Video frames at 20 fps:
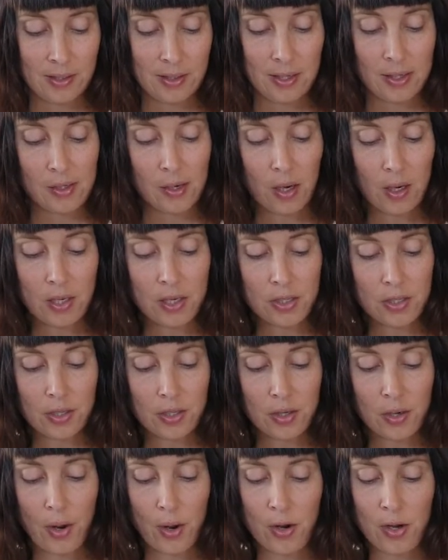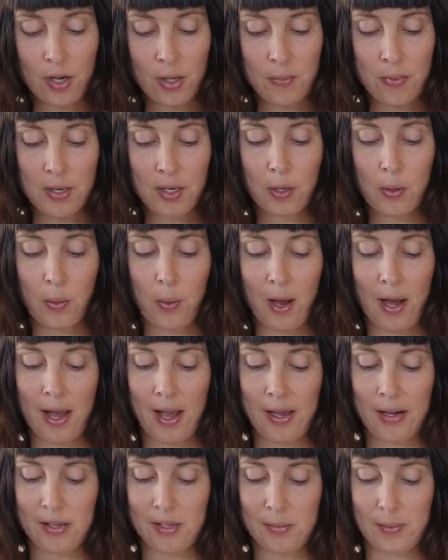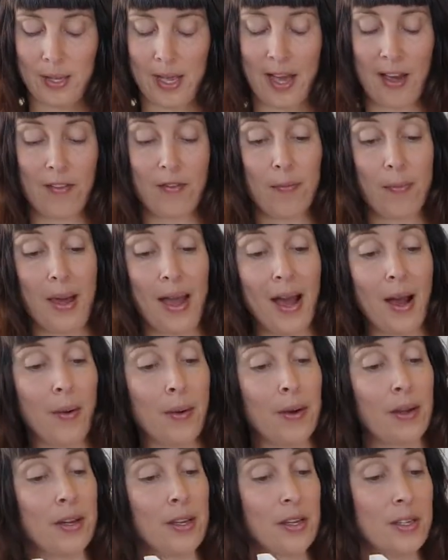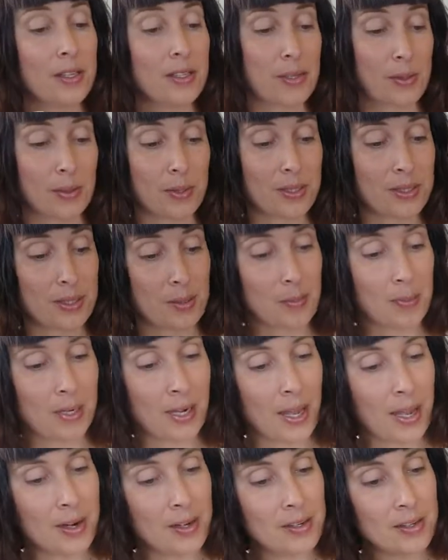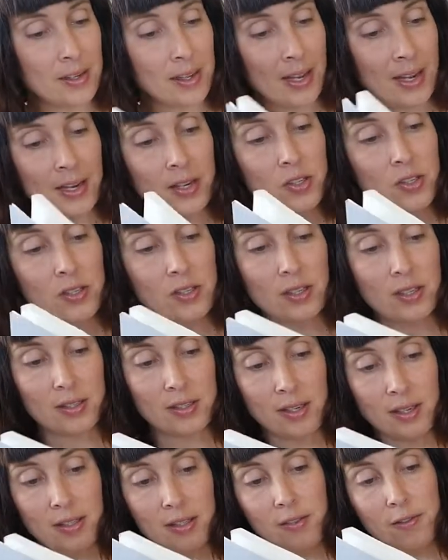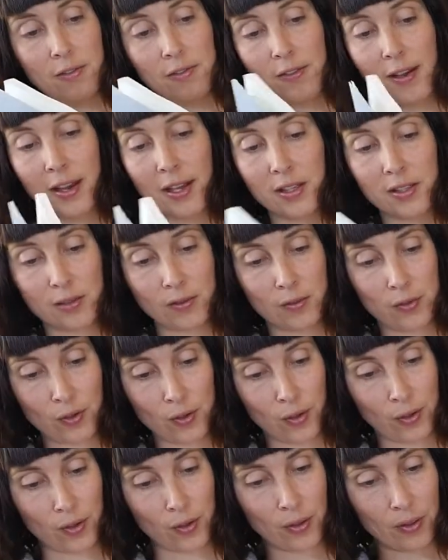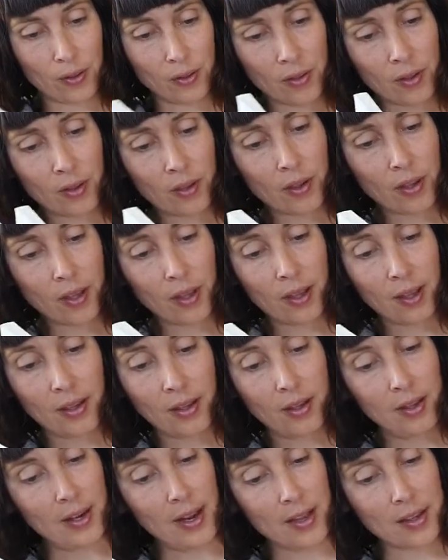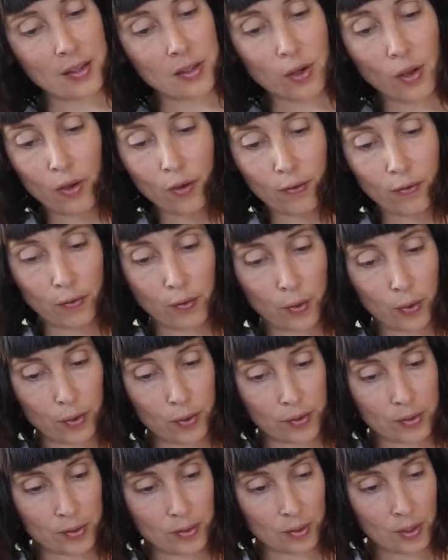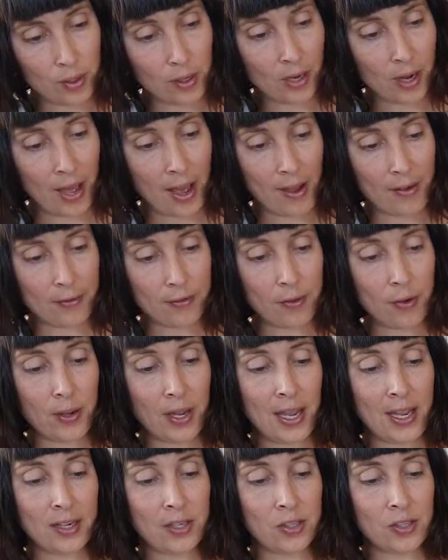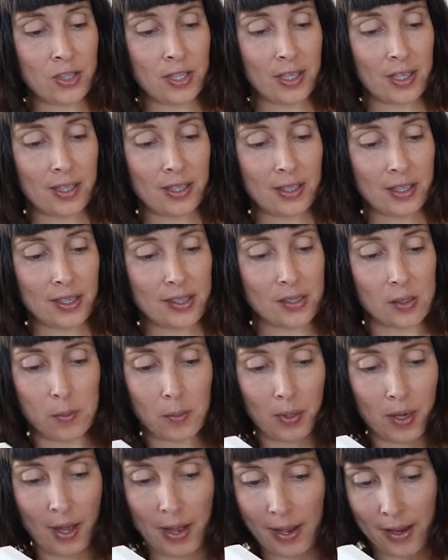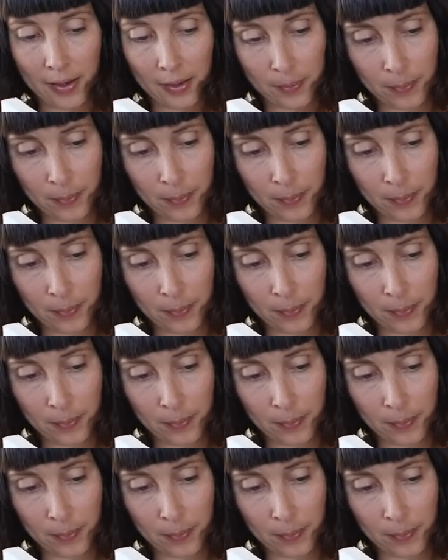Knowledge can only be acquired as we have power to assimilate each successive phase of truth. It has no force, no life, no energy unless applied.